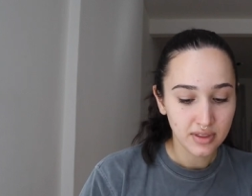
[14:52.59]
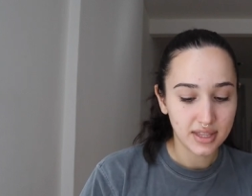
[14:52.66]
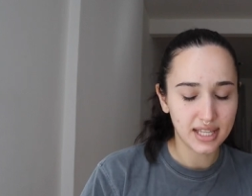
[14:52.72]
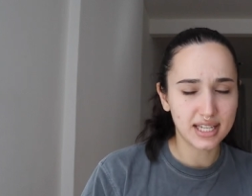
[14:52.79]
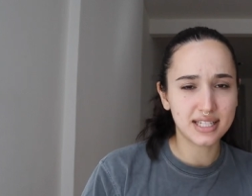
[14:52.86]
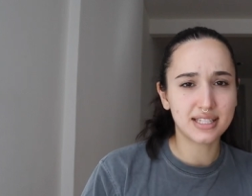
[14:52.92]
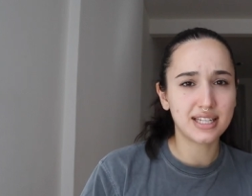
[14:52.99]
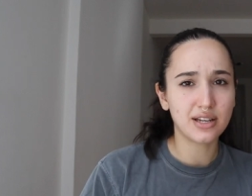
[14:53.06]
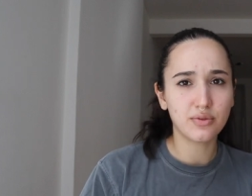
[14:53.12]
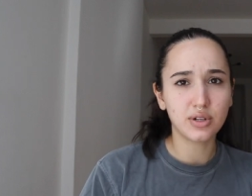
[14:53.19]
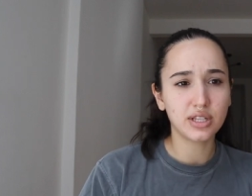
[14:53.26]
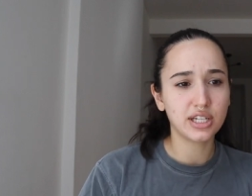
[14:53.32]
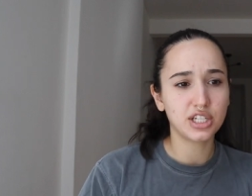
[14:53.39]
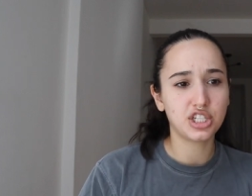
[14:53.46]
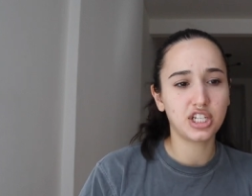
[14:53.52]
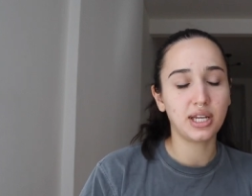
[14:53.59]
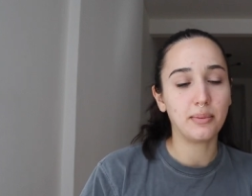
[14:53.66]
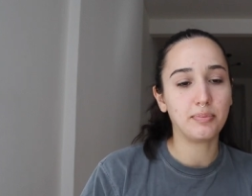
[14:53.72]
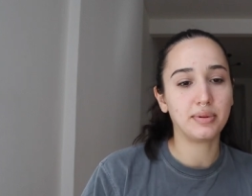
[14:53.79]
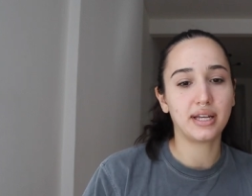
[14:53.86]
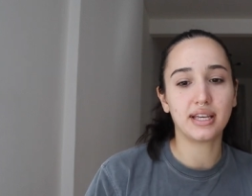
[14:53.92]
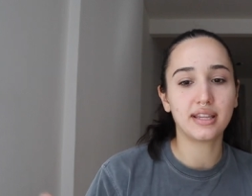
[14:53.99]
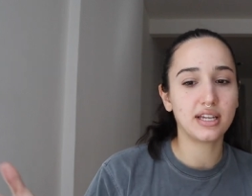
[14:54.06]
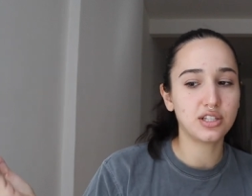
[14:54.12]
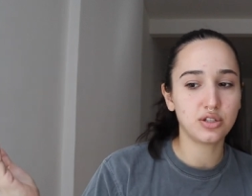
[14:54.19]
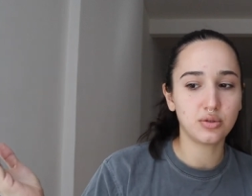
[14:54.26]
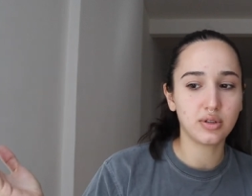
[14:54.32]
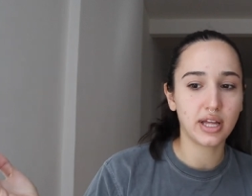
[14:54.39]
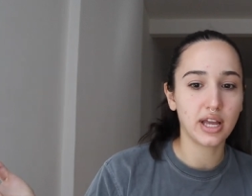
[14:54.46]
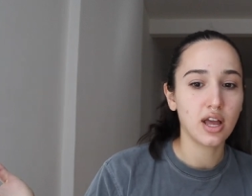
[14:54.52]
things stay really cheap like they
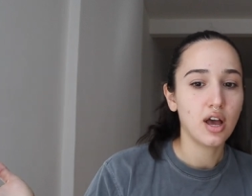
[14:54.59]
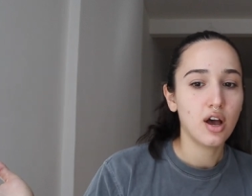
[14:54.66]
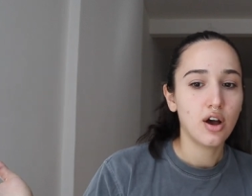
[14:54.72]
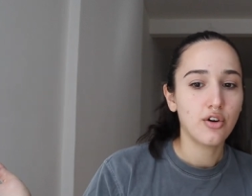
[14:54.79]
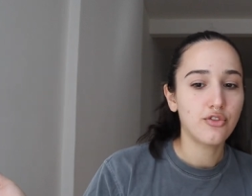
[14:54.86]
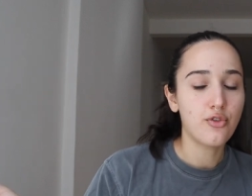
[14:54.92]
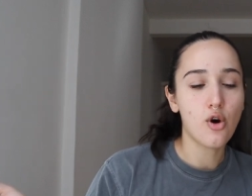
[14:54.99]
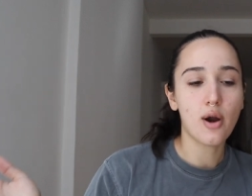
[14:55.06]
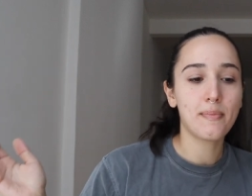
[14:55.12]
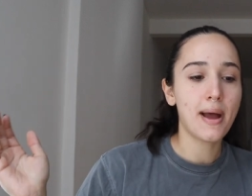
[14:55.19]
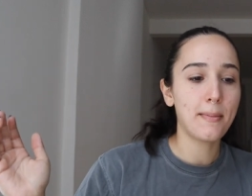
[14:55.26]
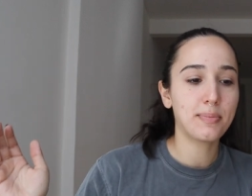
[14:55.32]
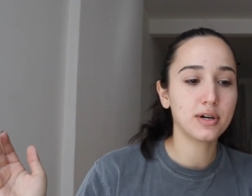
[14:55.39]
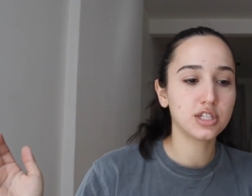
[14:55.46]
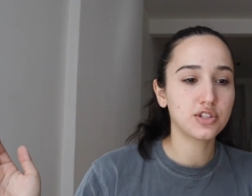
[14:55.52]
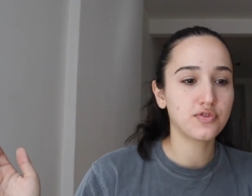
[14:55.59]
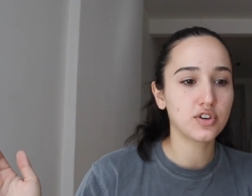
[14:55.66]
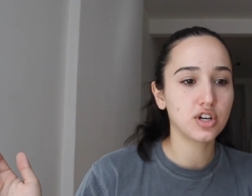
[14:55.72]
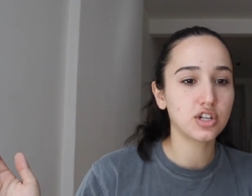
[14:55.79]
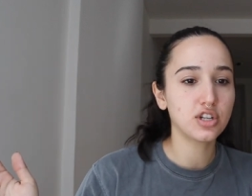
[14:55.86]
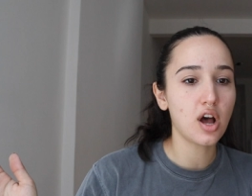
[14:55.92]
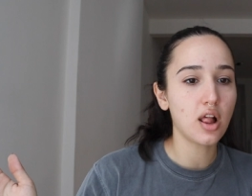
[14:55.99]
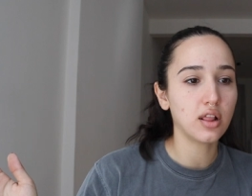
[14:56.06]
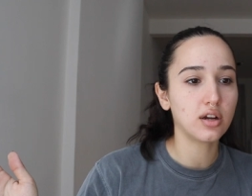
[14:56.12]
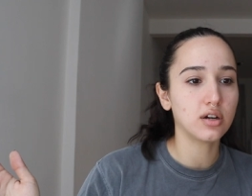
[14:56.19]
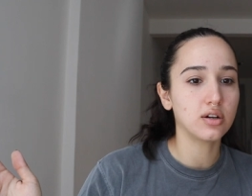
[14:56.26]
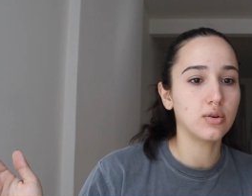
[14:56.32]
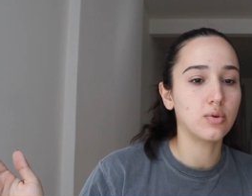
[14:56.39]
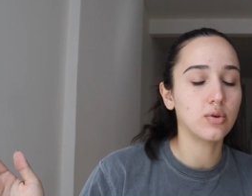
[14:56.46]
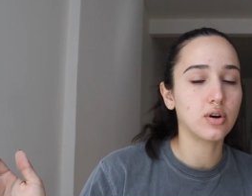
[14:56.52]
do like four peppers for a
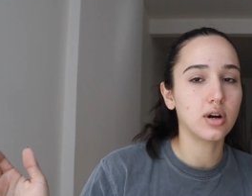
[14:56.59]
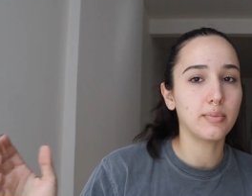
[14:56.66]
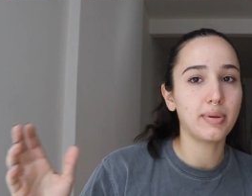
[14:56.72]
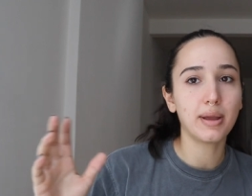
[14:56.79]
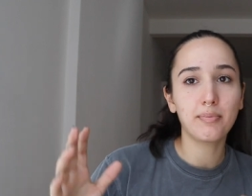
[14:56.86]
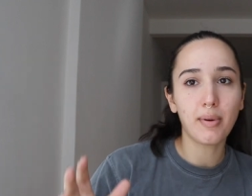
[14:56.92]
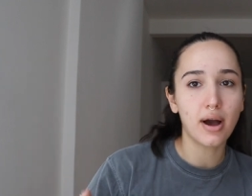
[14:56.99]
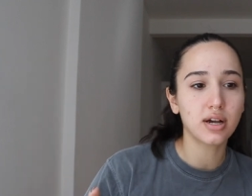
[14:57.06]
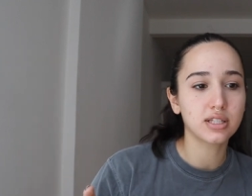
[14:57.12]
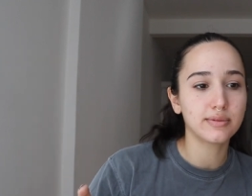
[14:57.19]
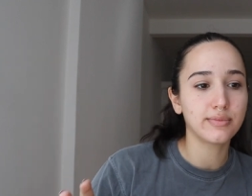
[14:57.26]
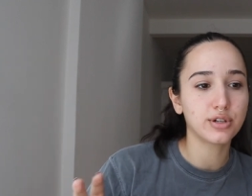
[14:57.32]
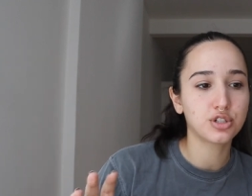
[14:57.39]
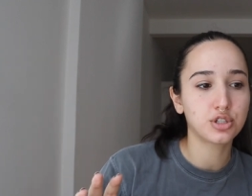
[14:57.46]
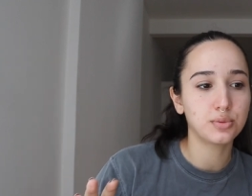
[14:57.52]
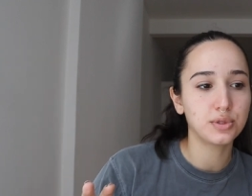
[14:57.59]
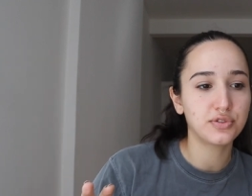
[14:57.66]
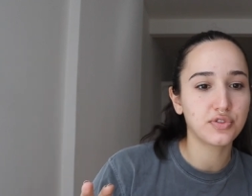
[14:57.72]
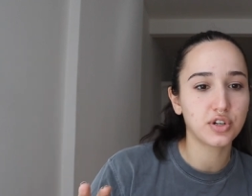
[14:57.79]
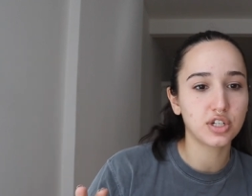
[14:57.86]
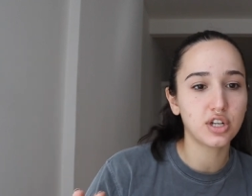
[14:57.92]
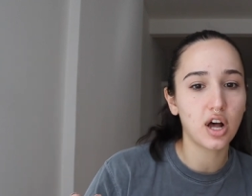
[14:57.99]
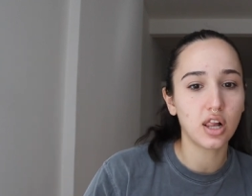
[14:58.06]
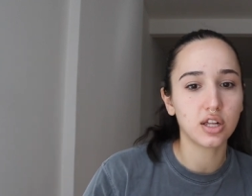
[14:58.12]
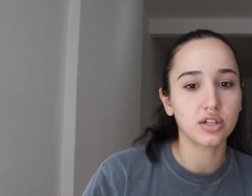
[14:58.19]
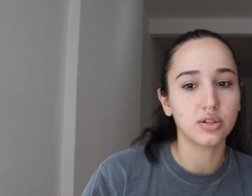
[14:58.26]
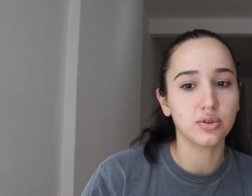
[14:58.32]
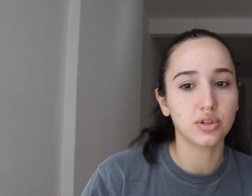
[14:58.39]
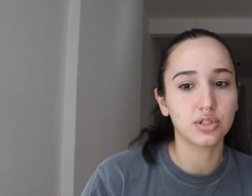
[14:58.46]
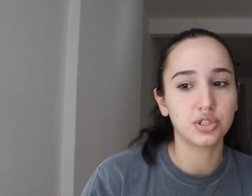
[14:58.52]
dollar or a big box of mushrooms for a
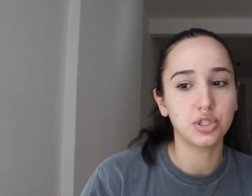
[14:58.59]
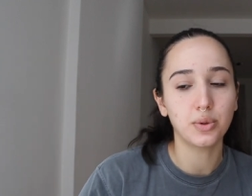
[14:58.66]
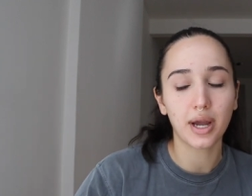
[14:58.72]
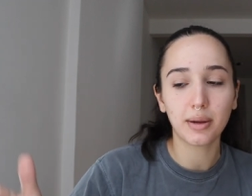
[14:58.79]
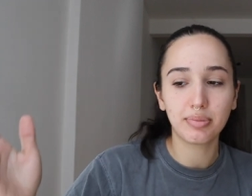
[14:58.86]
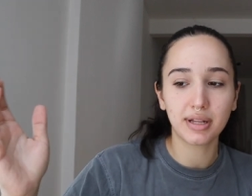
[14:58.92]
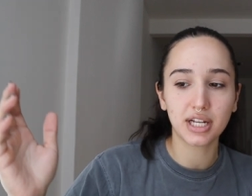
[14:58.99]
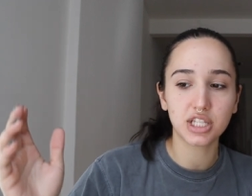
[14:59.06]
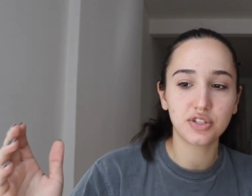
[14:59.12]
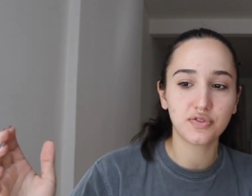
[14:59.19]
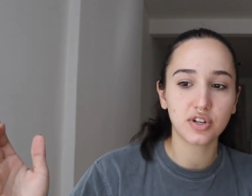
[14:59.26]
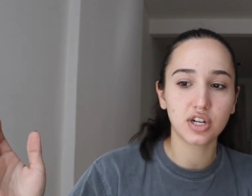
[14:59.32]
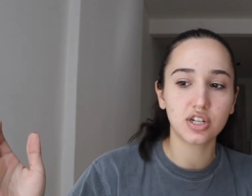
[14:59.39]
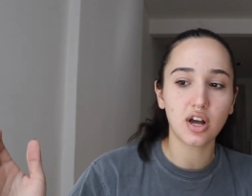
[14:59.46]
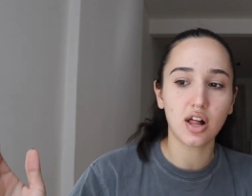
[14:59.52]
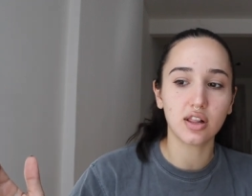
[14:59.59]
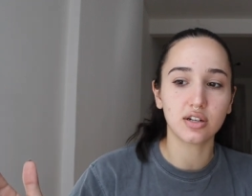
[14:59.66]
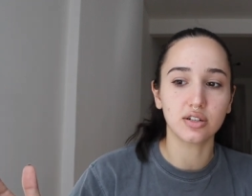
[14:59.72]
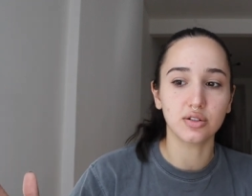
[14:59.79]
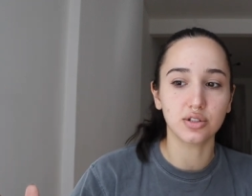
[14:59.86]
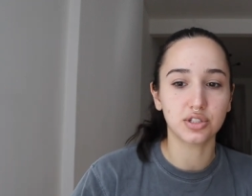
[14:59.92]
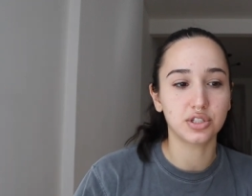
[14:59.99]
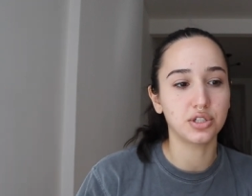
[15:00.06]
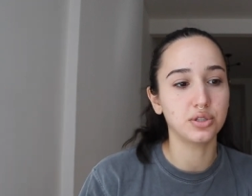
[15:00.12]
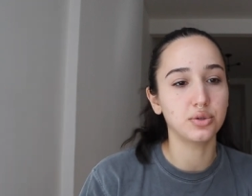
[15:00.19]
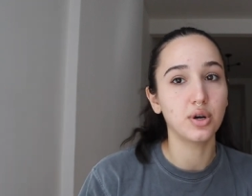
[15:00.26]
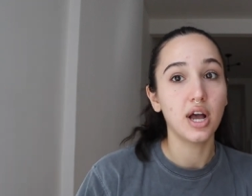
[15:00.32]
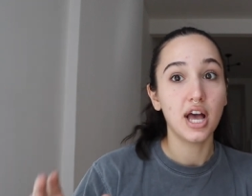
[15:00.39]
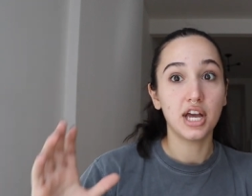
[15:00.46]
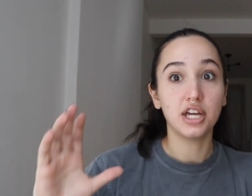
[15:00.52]
dollar or two eggplants for a dollar or two